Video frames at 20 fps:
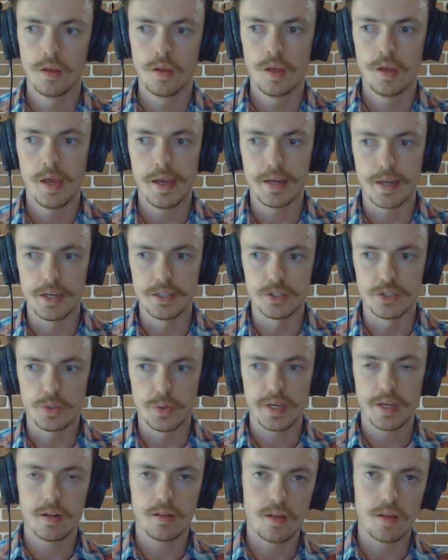Hey guys, so
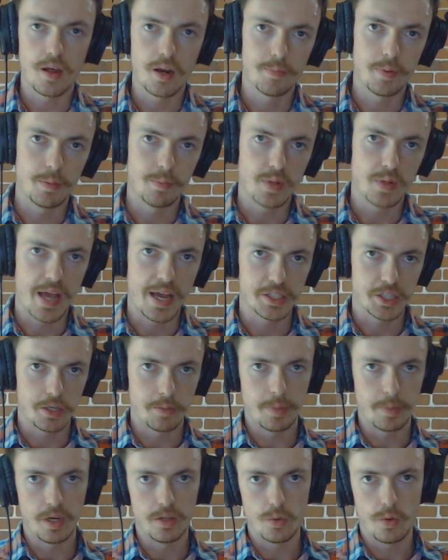I get a lot of people
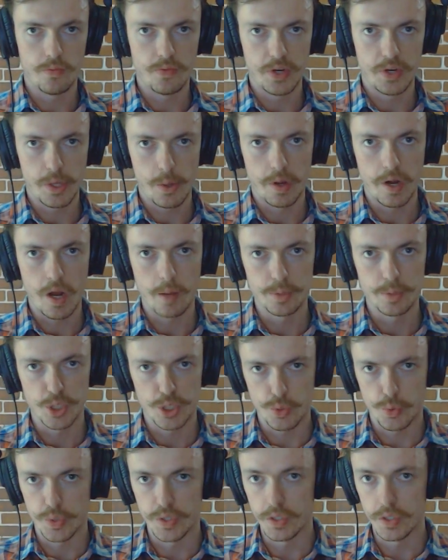asking me to do a video on
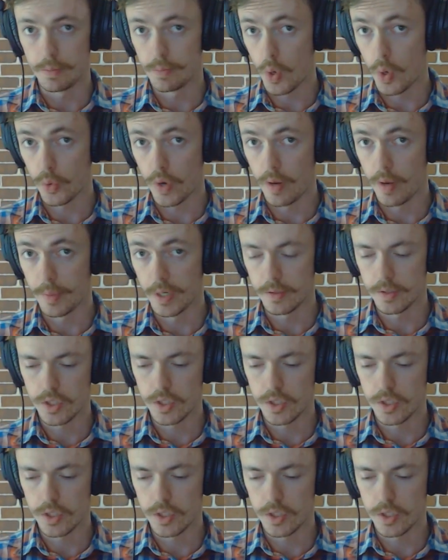object-oriented programming.